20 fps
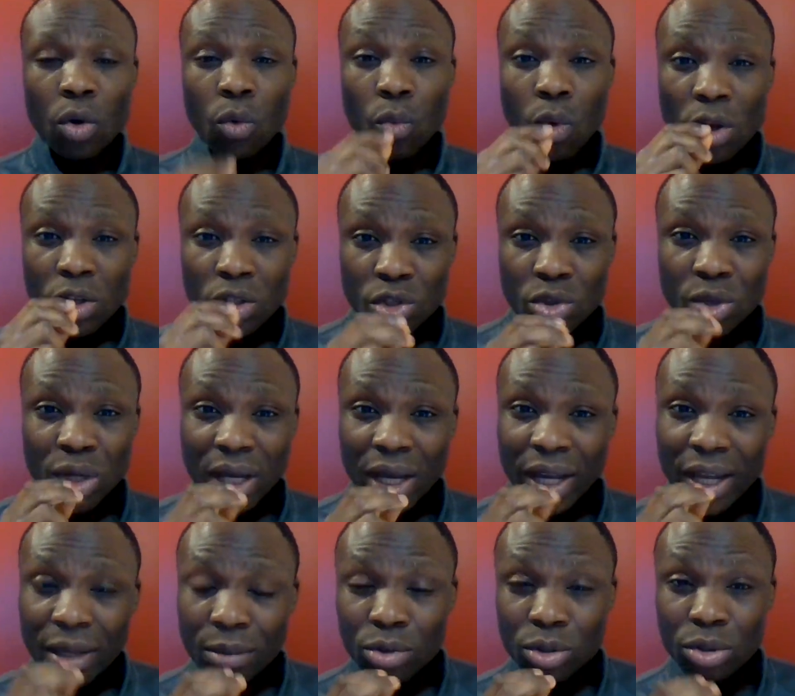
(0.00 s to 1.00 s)
Once you are
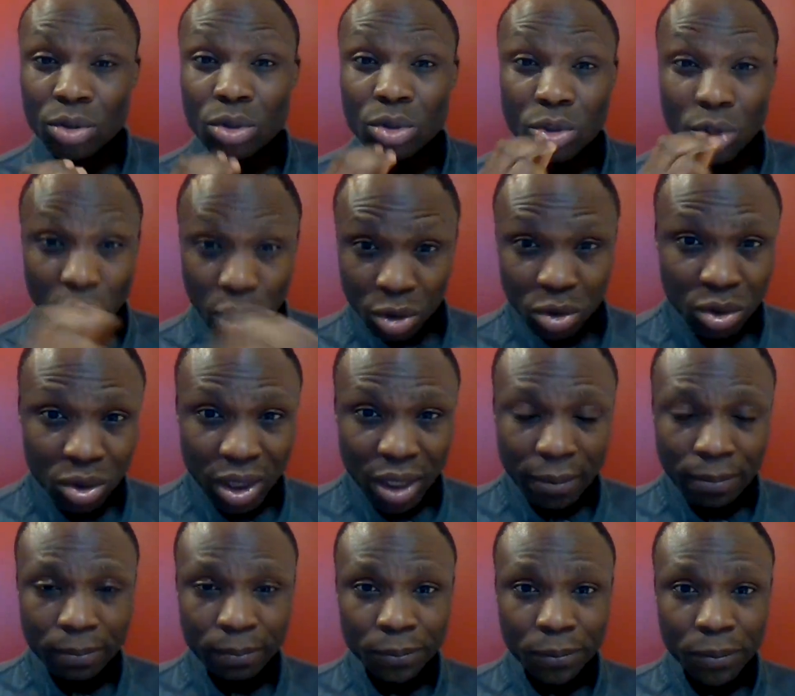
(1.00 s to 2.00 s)
able to talk to them,